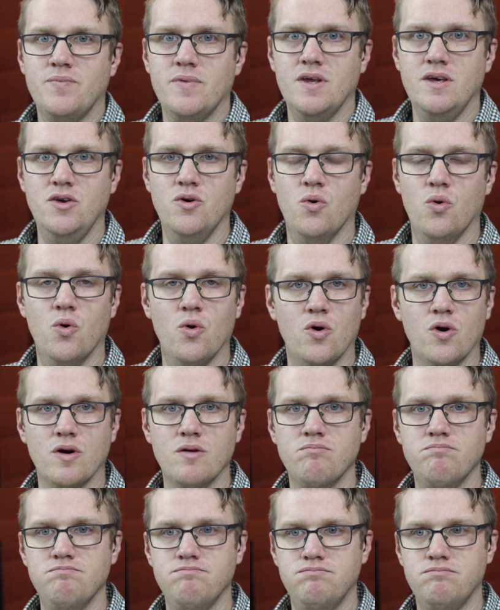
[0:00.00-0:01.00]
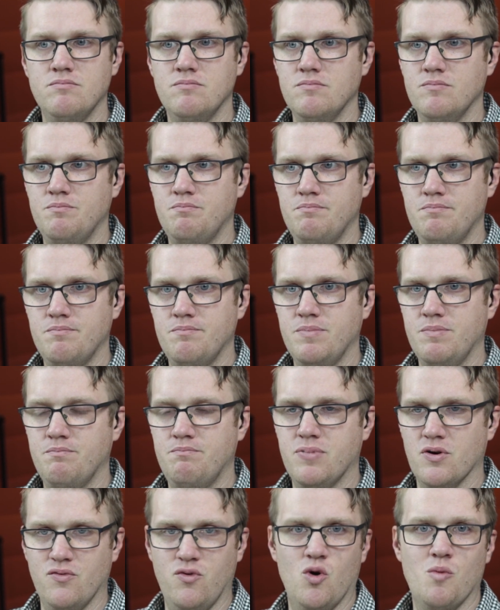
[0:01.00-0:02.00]
your
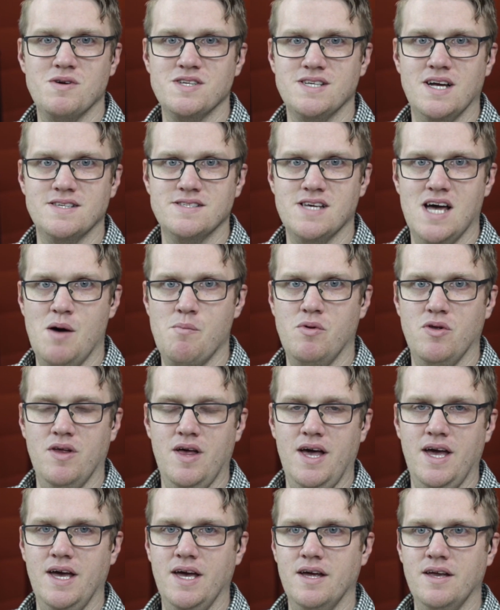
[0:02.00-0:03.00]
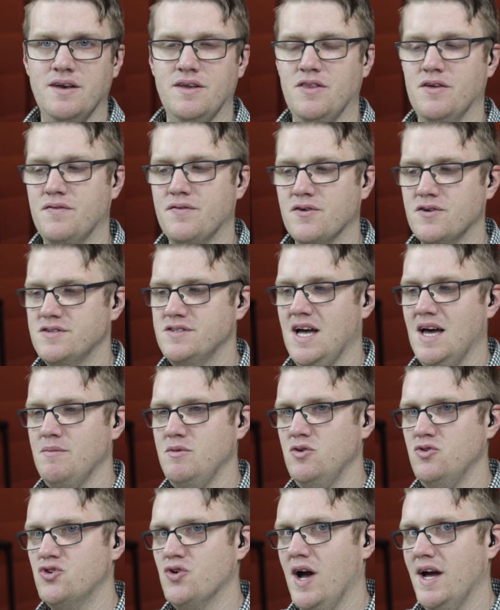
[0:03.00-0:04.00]
performance ensemble and the first time
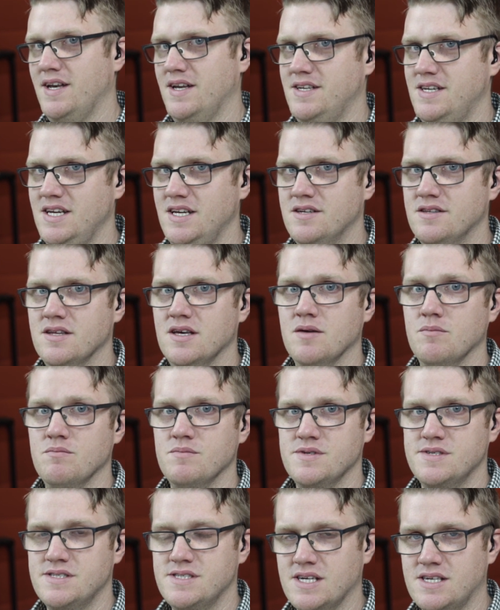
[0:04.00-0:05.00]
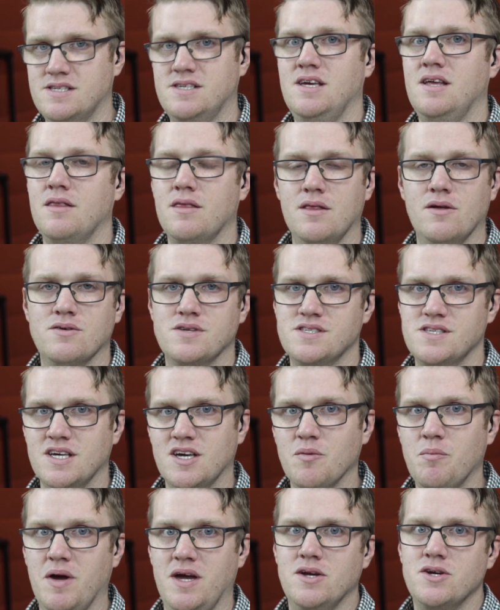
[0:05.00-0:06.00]
you tried to teach them 16th note
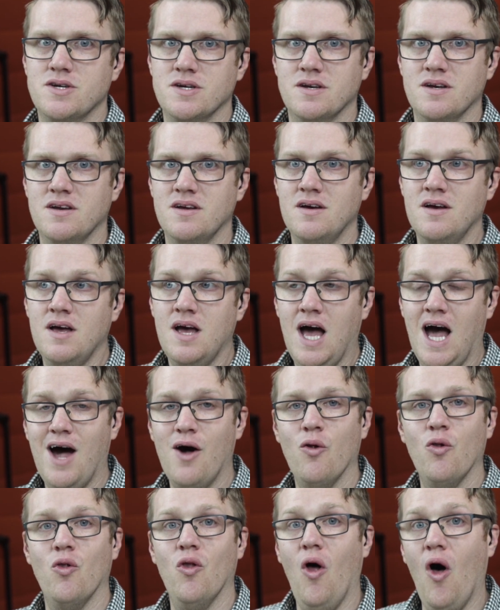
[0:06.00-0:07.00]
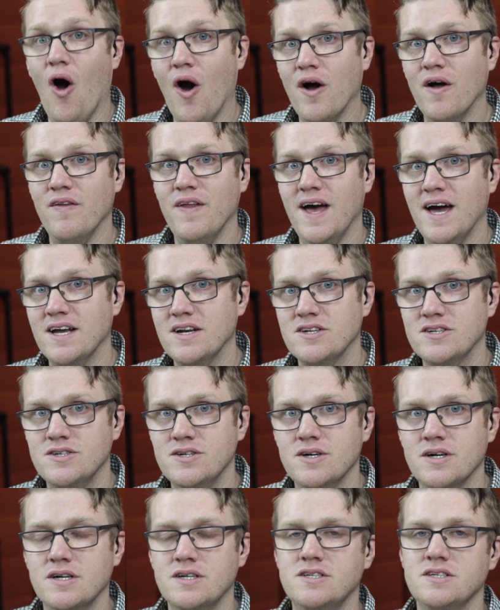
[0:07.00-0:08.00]
syncopation, how long that
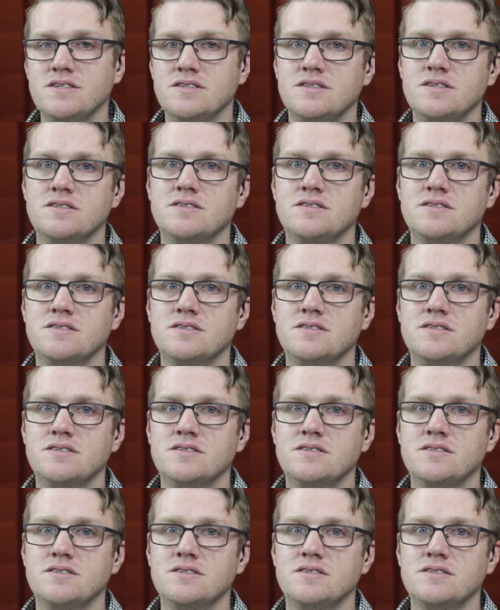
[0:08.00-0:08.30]
took. Just the